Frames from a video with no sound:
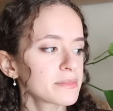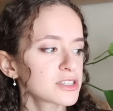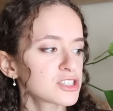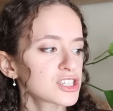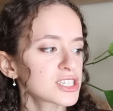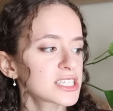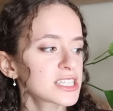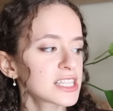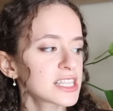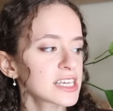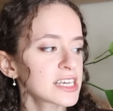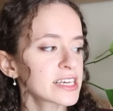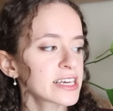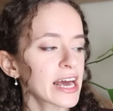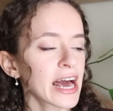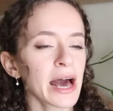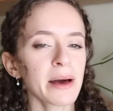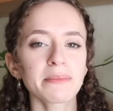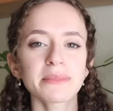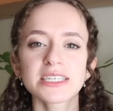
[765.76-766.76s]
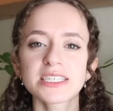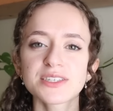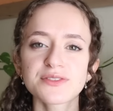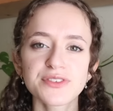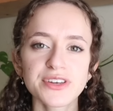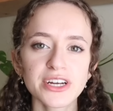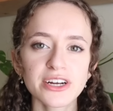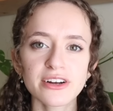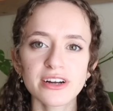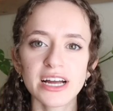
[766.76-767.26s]
Just the
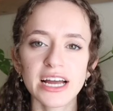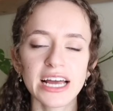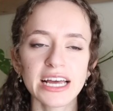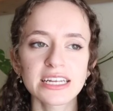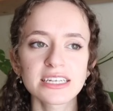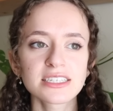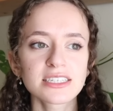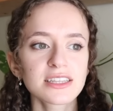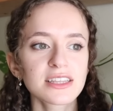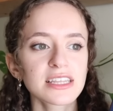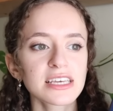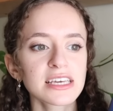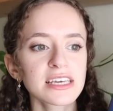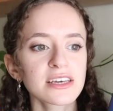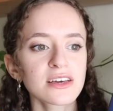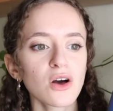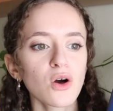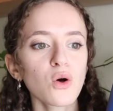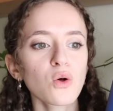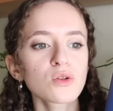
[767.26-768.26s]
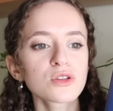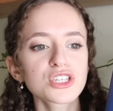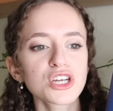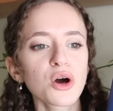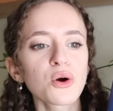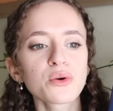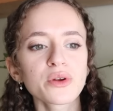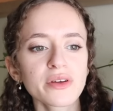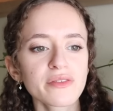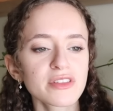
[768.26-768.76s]
atmosphere and the whole
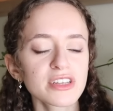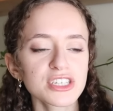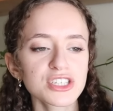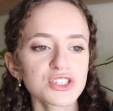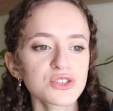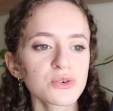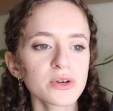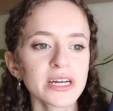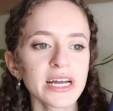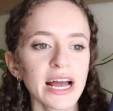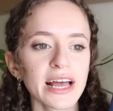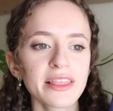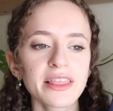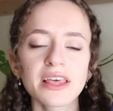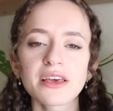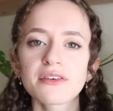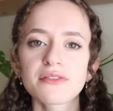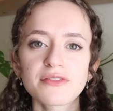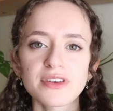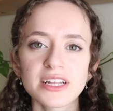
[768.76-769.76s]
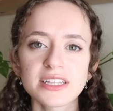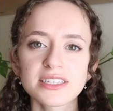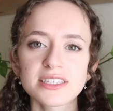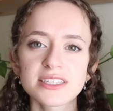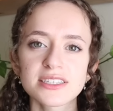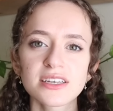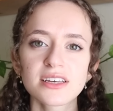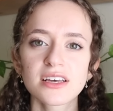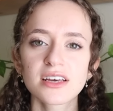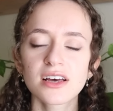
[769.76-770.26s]
tone of the story I think
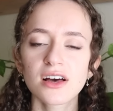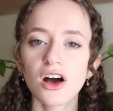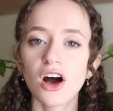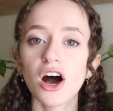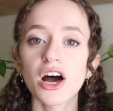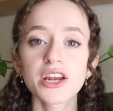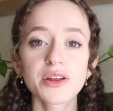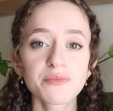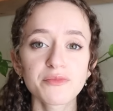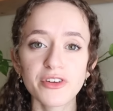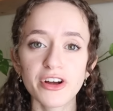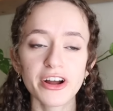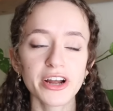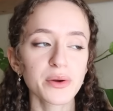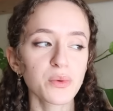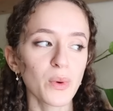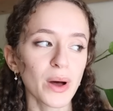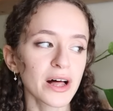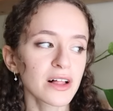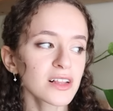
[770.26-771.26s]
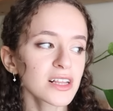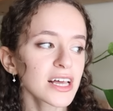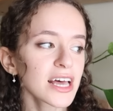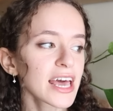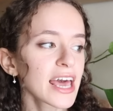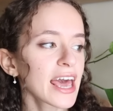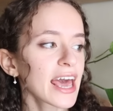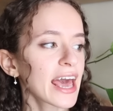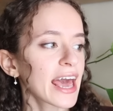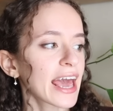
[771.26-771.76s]
fits autumn very well,
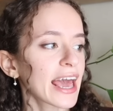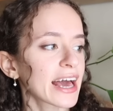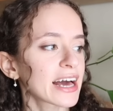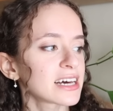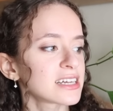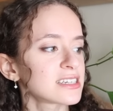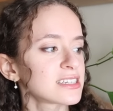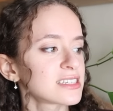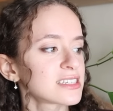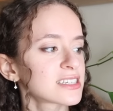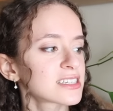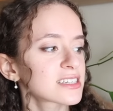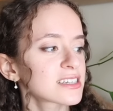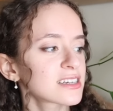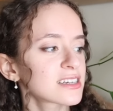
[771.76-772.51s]
and